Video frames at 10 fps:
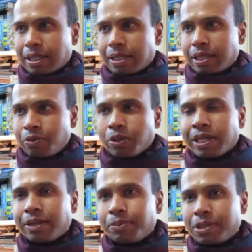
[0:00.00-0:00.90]
And then
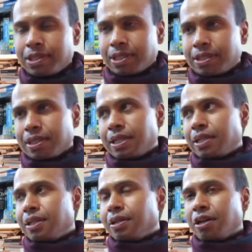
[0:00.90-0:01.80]
what happens is
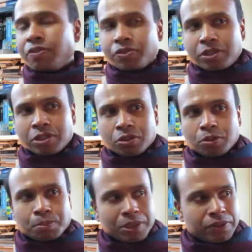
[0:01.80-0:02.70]
then, after a
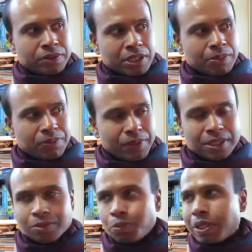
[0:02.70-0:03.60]
short period of time of
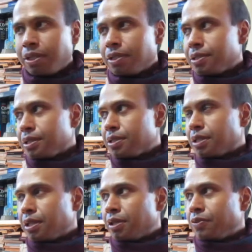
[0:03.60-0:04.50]
this oneness,
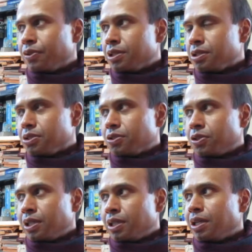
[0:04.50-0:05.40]
this love, this
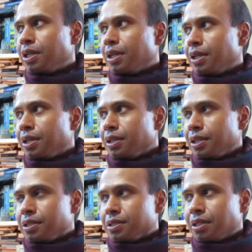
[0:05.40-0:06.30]
joy,
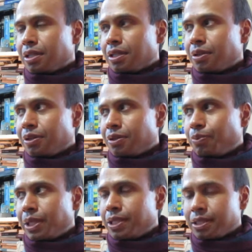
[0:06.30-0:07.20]
this uh,
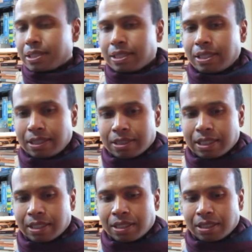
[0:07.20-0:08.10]
bliss, is
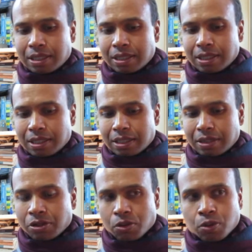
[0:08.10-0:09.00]
then
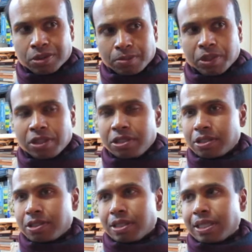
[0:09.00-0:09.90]
a thought
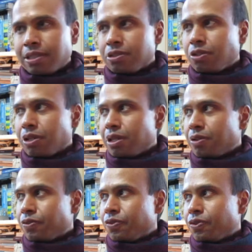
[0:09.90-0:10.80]
emerges that it's not
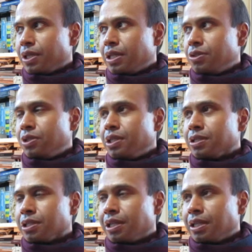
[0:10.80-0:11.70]
enough, and then you need
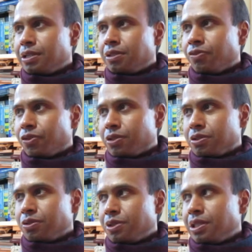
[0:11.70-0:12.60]
it slightly
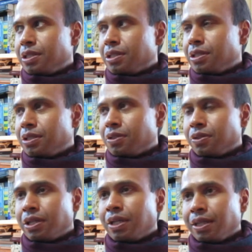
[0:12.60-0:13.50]
different, or you need it, you know,
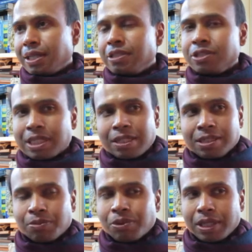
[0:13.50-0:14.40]
they need to say
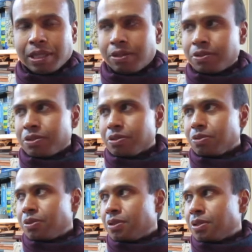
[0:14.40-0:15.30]
something else,
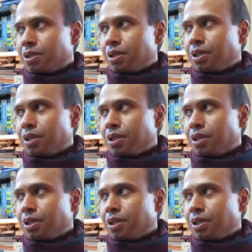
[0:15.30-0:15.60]
or,